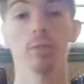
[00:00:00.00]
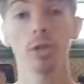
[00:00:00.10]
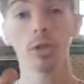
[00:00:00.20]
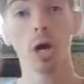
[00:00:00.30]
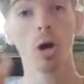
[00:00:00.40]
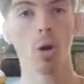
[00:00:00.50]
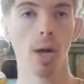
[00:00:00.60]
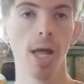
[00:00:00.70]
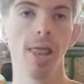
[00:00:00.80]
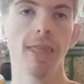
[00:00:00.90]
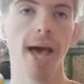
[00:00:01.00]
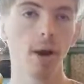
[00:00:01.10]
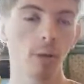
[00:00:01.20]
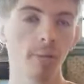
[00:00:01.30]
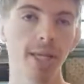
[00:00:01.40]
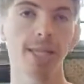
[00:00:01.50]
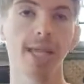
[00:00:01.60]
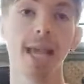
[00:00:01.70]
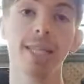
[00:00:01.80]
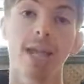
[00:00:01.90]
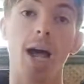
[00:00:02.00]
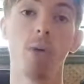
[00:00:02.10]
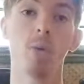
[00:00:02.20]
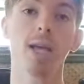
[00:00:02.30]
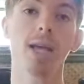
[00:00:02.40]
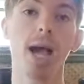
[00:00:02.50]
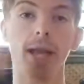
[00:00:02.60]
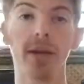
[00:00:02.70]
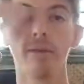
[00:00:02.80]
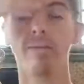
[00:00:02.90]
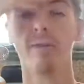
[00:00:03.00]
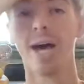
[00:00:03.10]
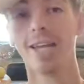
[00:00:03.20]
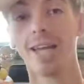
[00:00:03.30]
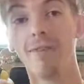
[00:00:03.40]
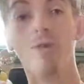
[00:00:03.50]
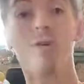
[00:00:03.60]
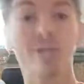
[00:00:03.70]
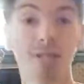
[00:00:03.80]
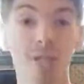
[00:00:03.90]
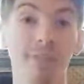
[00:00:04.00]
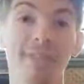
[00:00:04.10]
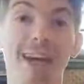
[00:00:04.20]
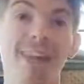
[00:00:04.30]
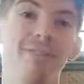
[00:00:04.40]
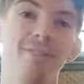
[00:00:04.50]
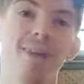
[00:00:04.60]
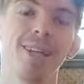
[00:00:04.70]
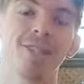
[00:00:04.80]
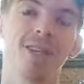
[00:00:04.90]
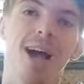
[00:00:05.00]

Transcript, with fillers: So, that all being the case, I want to kind of uh, divulge some of that information.